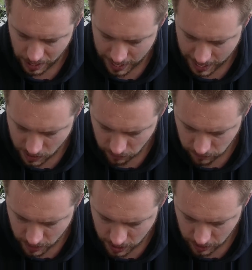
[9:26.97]
And
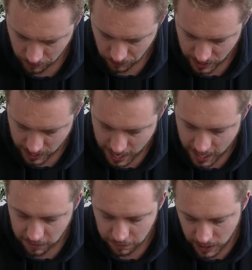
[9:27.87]
Alpha, they
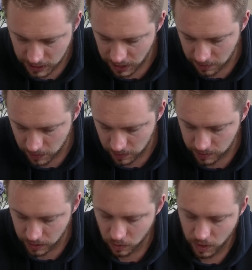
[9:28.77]
add 3 to their
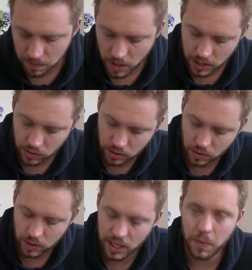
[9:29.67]
ballistic skill and
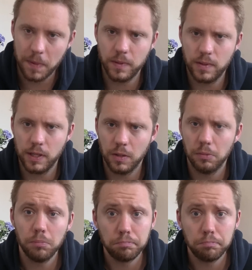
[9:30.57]
-2 to their weapon skill.